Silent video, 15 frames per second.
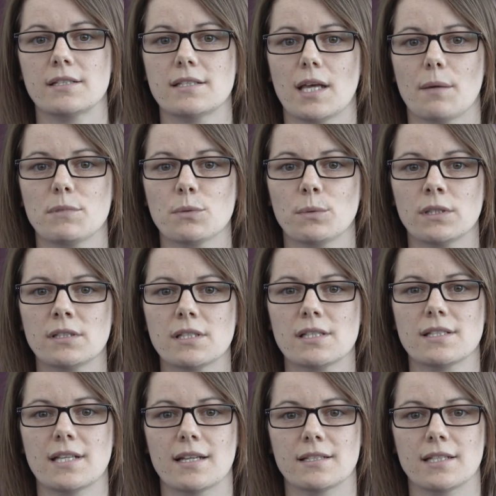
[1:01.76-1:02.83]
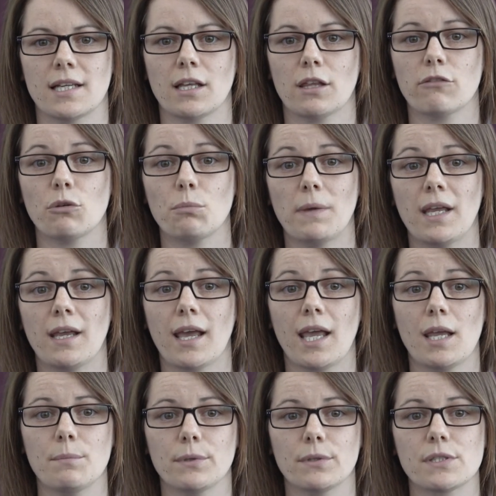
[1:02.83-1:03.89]
conceptual understanding through being
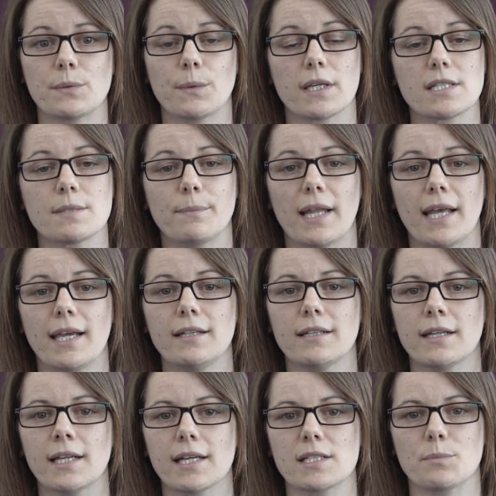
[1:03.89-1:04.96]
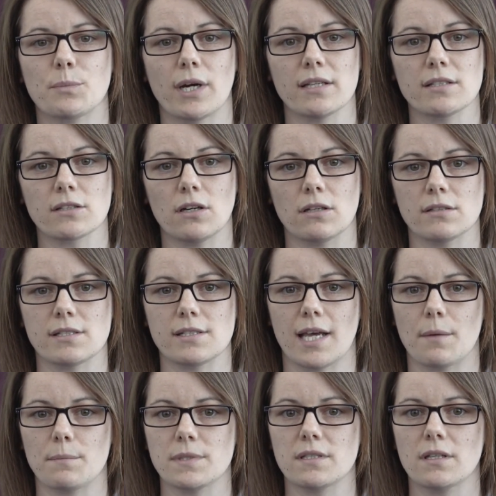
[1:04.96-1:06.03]
able to explain and express
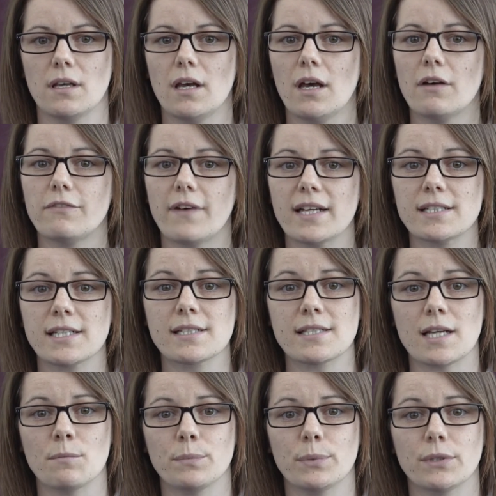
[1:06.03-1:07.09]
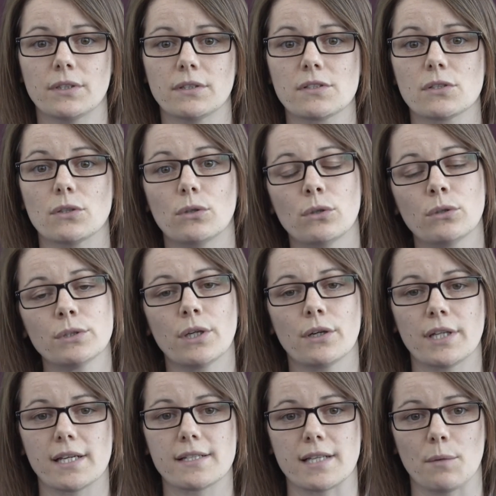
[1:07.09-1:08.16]
concepts, find examples or
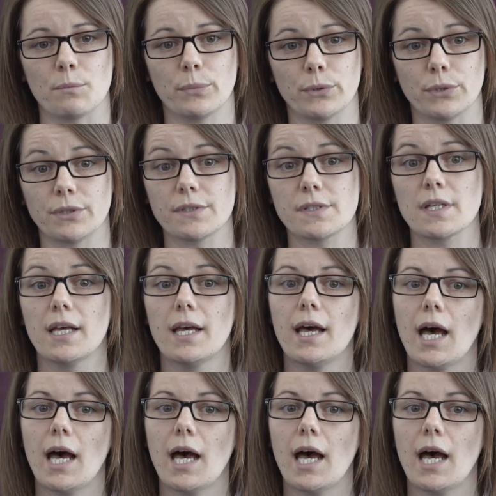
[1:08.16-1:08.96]
non-examples,